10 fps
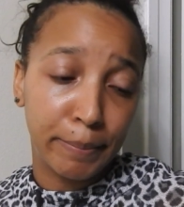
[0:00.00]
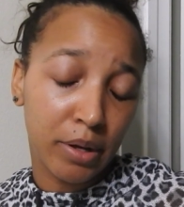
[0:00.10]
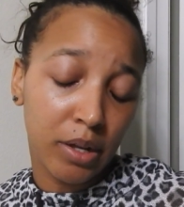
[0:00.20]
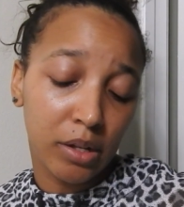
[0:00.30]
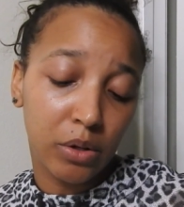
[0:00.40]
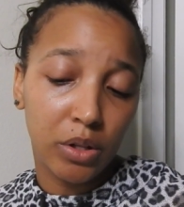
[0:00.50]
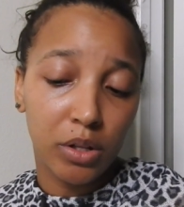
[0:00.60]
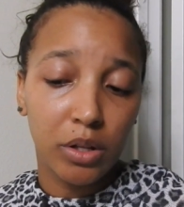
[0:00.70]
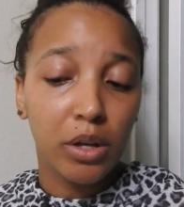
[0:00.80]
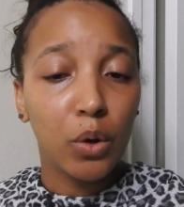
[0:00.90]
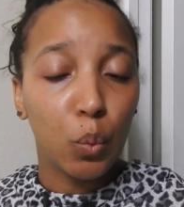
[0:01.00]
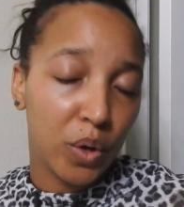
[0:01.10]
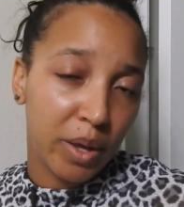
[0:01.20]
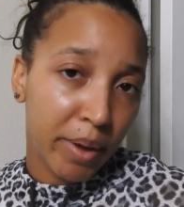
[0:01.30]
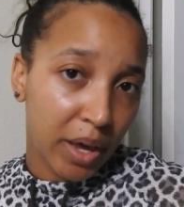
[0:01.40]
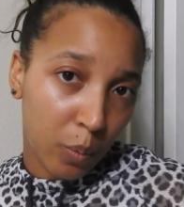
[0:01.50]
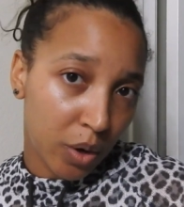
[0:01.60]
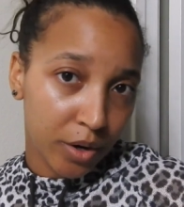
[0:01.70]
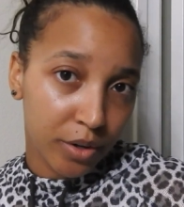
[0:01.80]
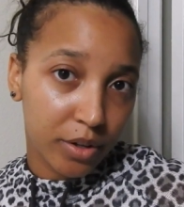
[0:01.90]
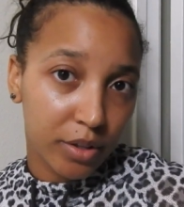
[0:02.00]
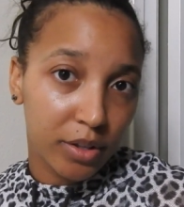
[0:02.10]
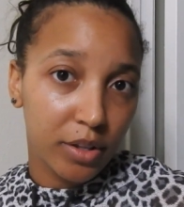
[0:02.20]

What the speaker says: but we can make it work.